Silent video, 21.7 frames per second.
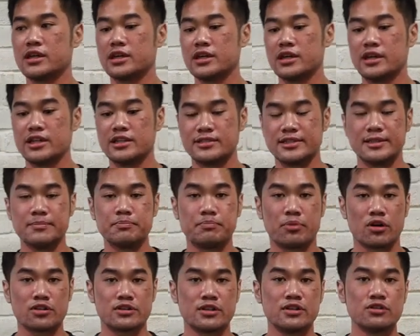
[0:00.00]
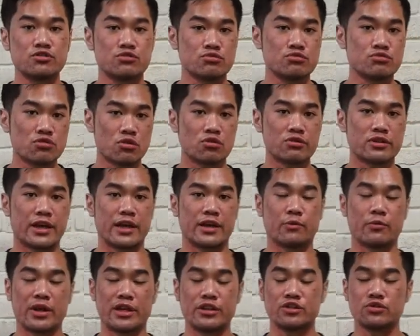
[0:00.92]
it is important to know
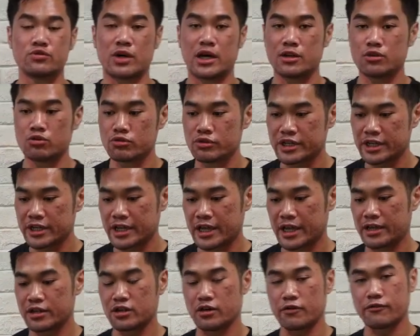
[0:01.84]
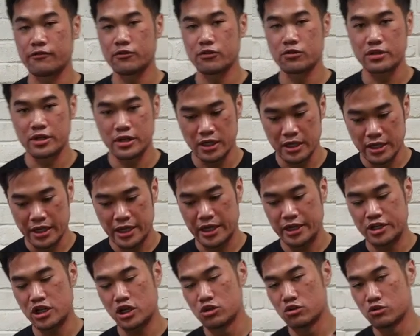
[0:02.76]
that when you are looking at your foot
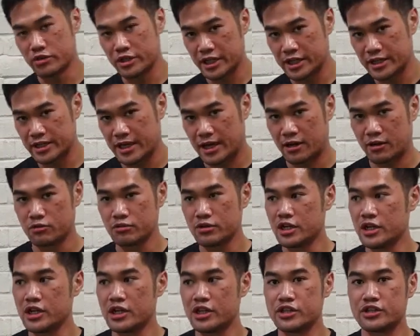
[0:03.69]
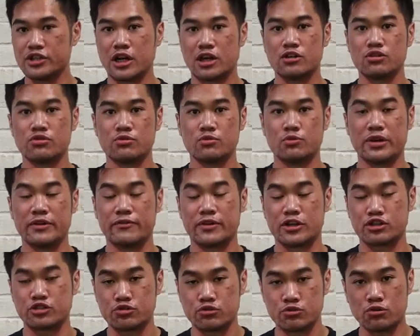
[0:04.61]
and you're looking down, you're with
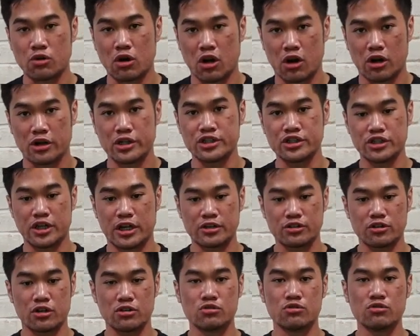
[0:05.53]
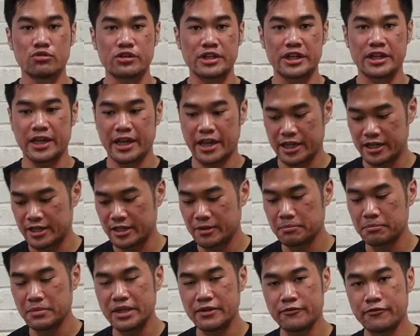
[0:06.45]
a shoe on, you are not looking at the
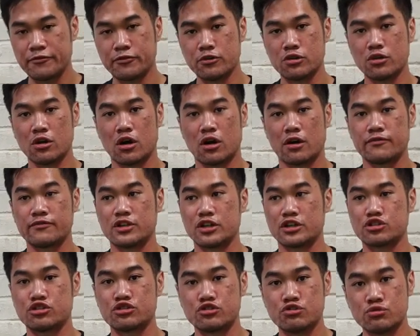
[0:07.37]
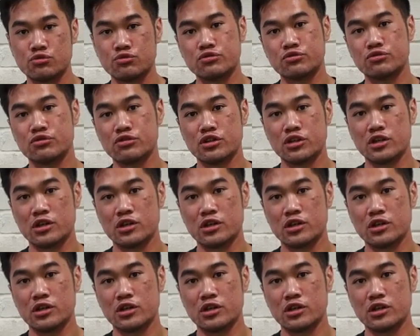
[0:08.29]
midfoot of the shoe,